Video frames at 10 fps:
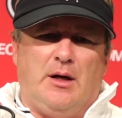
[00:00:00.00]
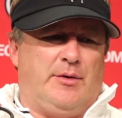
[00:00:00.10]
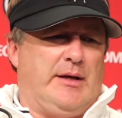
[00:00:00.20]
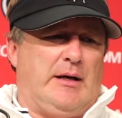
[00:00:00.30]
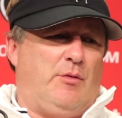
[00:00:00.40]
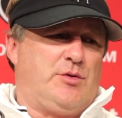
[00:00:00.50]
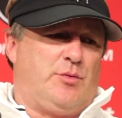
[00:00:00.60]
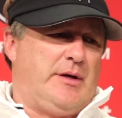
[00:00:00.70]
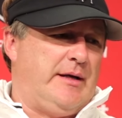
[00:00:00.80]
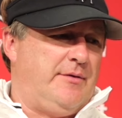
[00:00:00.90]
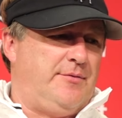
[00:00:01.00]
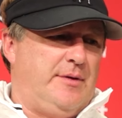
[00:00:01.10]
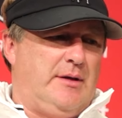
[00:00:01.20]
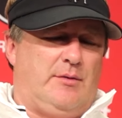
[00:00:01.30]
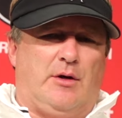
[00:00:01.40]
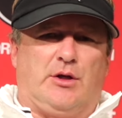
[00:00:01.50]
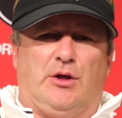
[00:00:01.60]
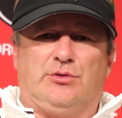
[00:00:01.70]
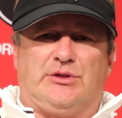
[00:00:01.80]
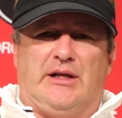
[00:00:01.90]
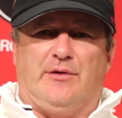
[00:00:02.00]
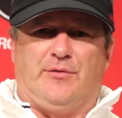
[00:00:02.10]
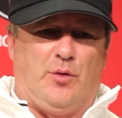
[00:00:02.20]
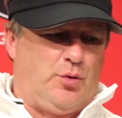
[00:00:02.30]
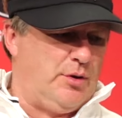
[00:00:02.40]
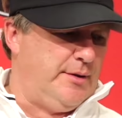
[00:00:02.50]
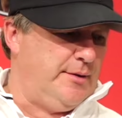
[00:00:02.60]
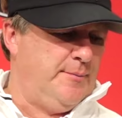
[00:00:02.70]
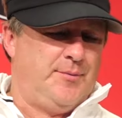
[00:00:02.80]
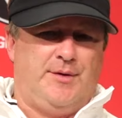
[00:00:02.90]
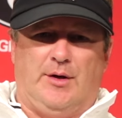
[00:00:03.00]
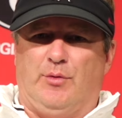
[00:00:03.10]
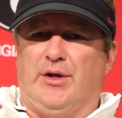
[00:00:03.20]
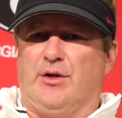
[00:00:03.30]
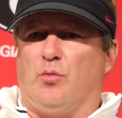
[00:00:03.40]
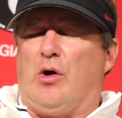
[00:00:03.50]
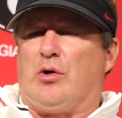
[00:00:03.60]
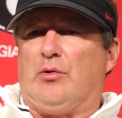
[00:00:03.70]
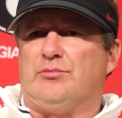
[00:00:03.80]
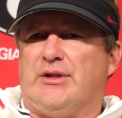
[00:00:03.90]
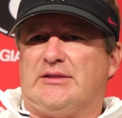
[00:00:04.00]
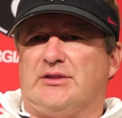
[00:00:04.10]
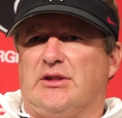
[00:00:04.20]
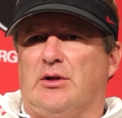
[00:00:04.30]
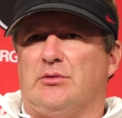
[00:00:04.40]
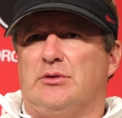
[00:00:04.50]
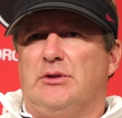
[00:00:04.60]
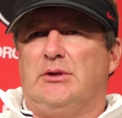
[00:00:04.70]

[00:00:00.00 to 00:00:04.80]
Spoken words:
Oh, yeah. I always want to have yeah, our goal is to have four and a really good walk-on. That's the goal.